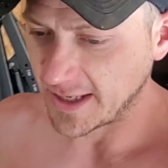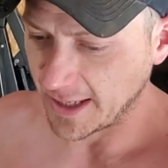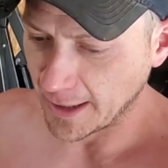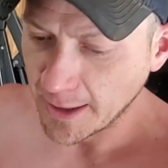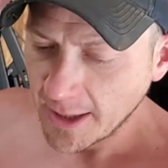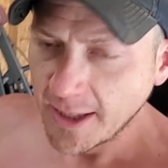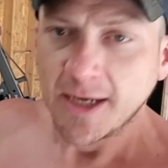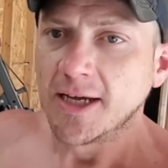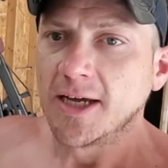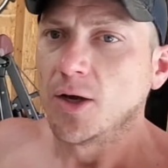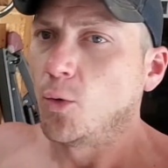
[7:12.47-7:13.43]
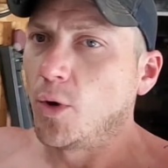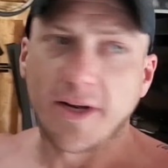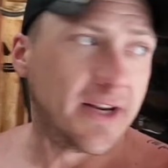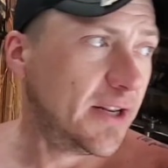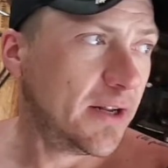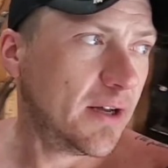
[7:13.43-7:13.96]
thing.
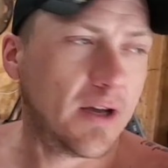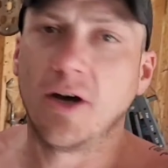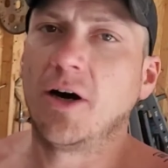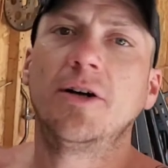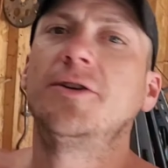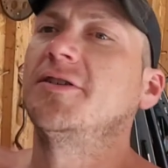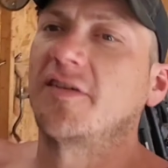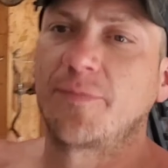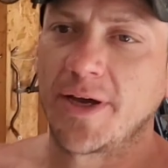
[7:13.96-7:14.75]
Wanted hundreds of